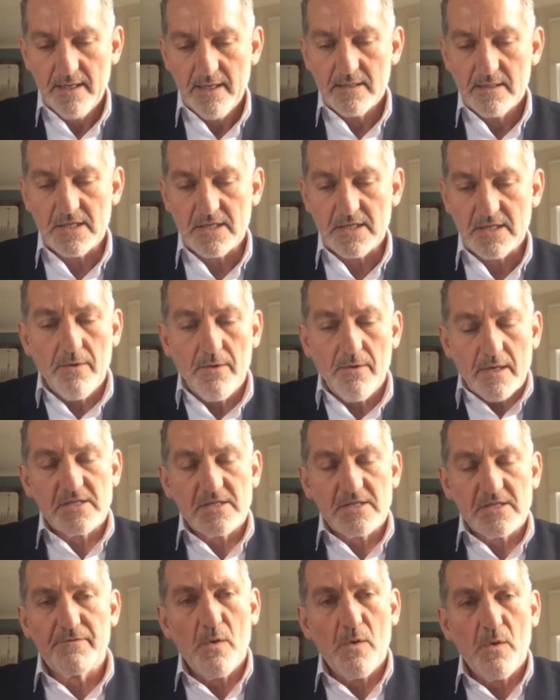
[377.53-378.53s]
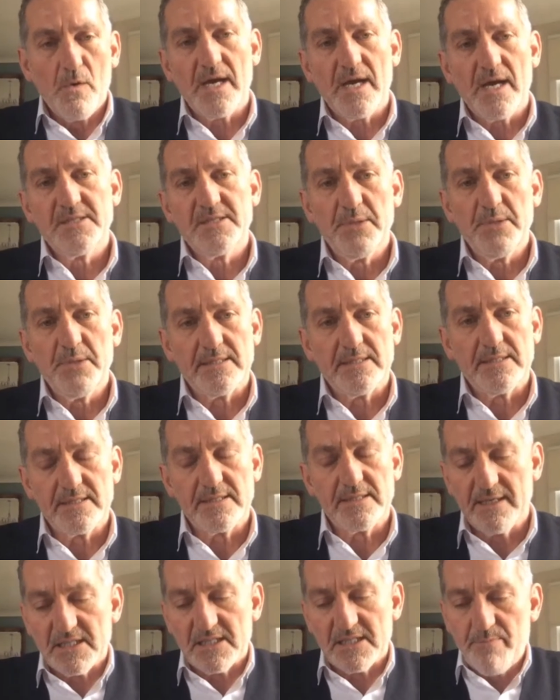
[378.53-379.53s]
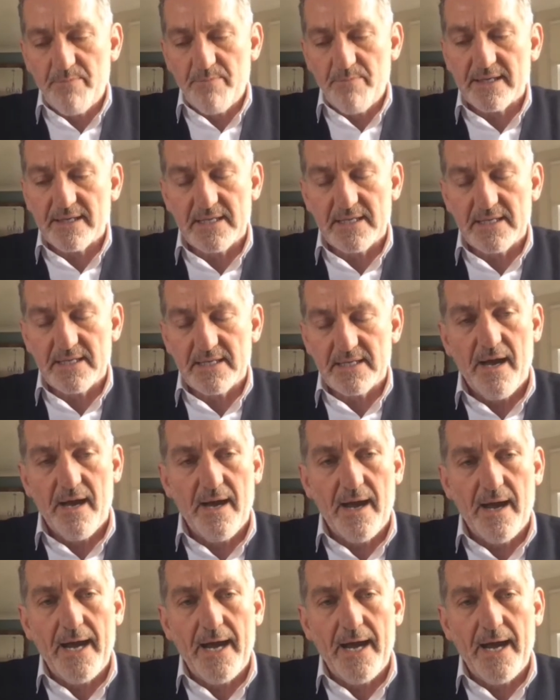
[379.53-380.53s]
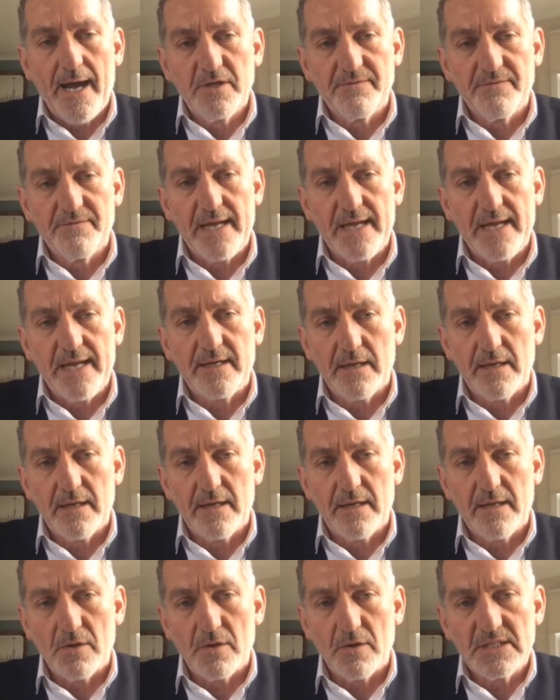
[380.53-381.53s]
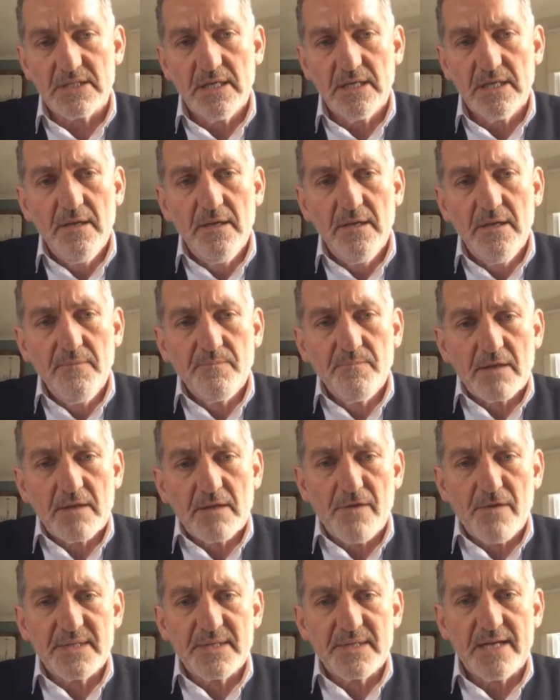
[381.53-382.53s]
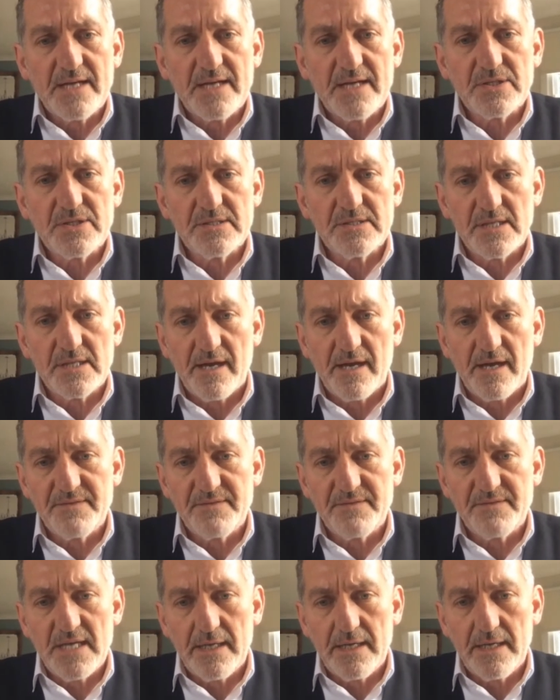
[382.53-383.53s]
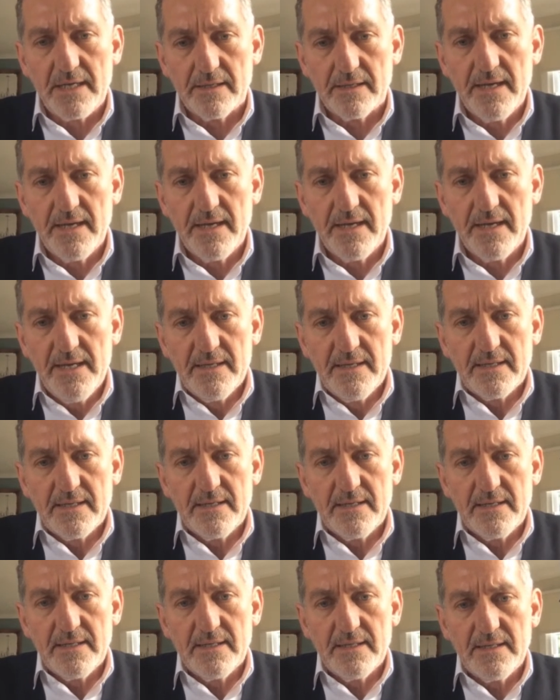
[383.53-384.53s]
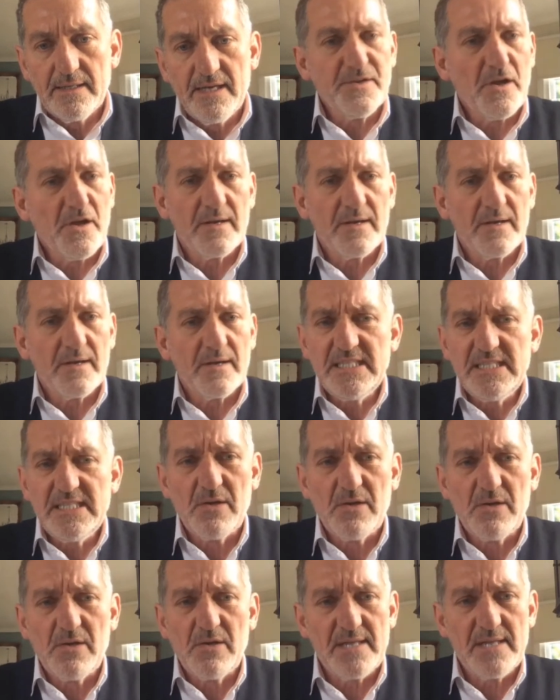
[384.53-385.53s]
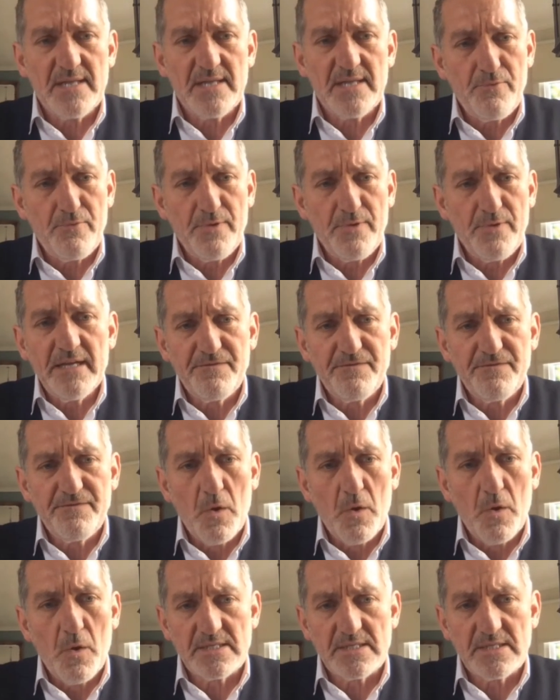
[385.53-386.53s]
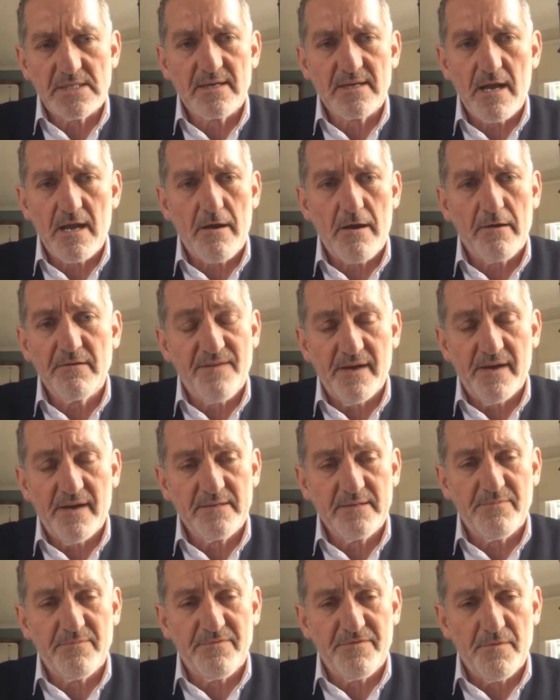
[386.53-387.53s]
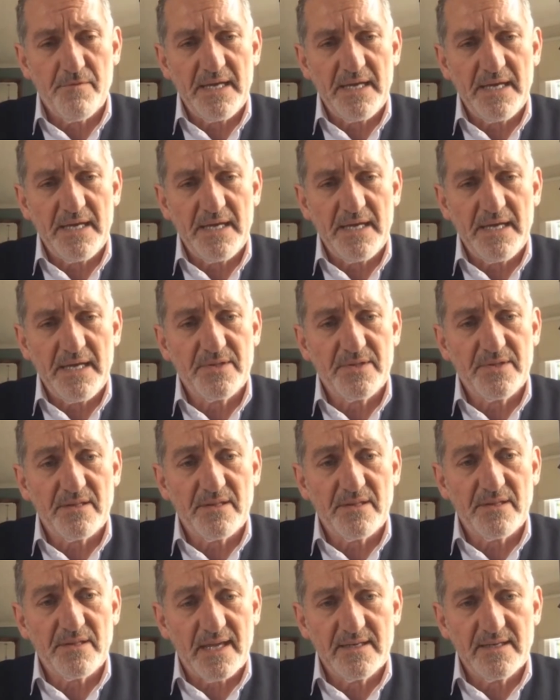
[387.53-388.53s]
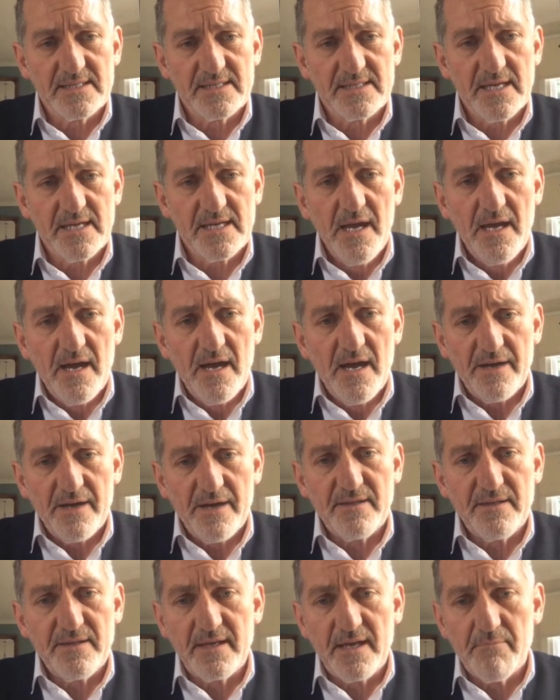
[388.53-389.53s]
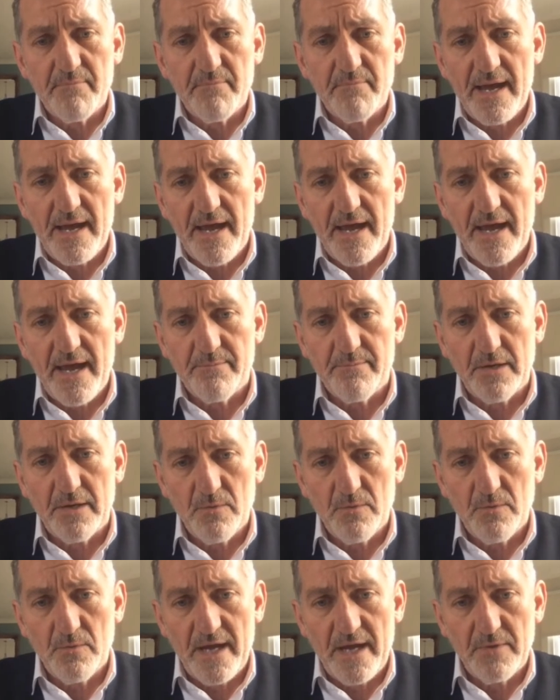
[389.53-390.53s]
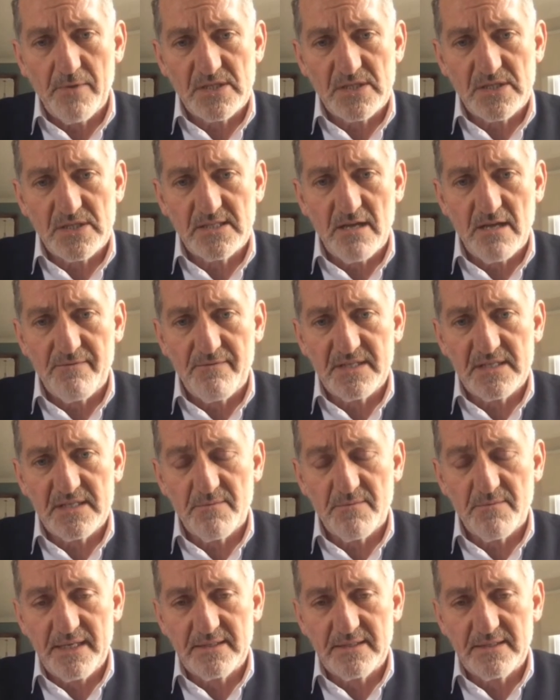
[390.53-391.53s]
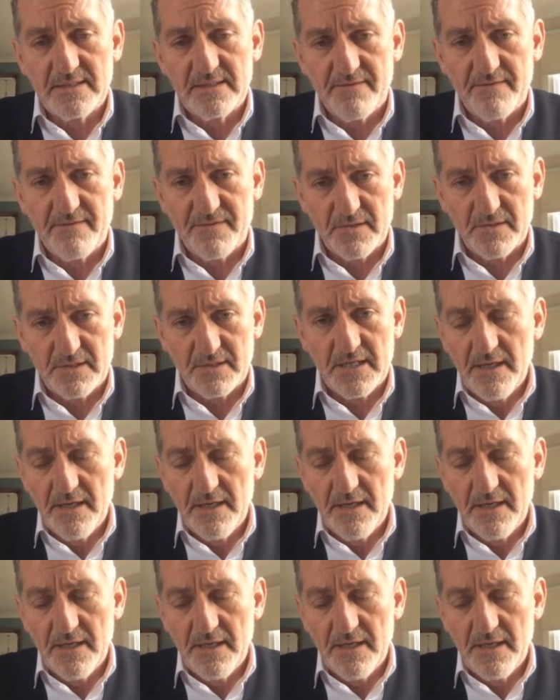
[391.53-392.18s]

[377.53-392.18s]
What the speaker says: So for all kinds of reasons, I suspect I would have taken a lot from the sessions that I've seen, if not least because they reinforced and clarified for me some of the things I think in my head about the way in which these services are being delivered,